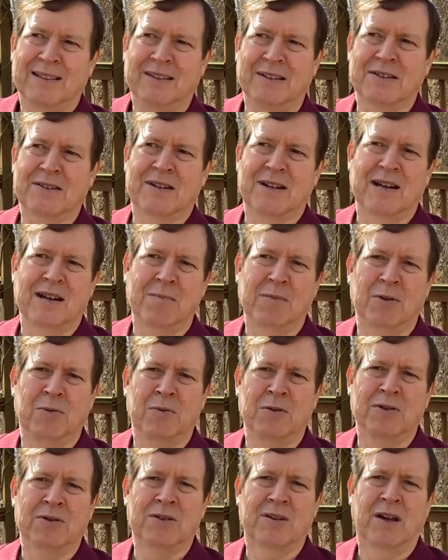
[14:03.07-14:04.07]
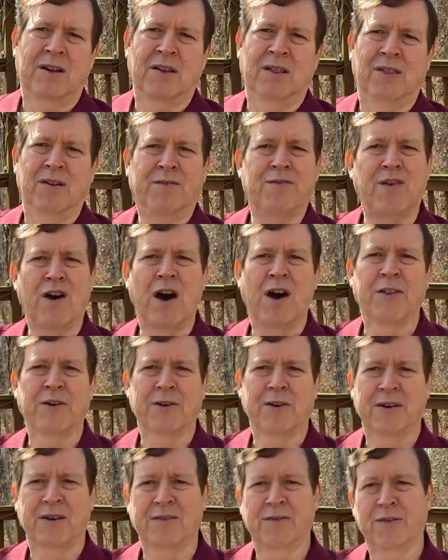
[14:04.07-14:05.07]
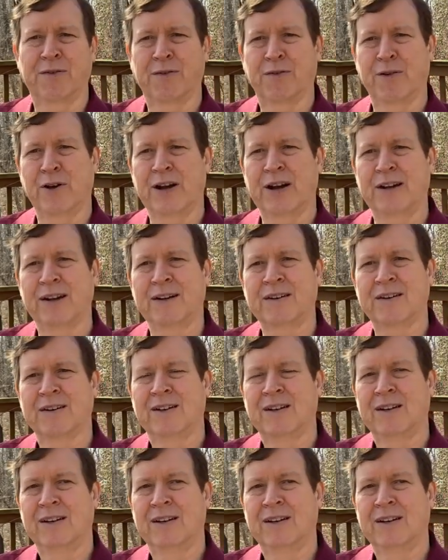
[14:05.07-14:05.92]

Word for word: This time it was the father of a friend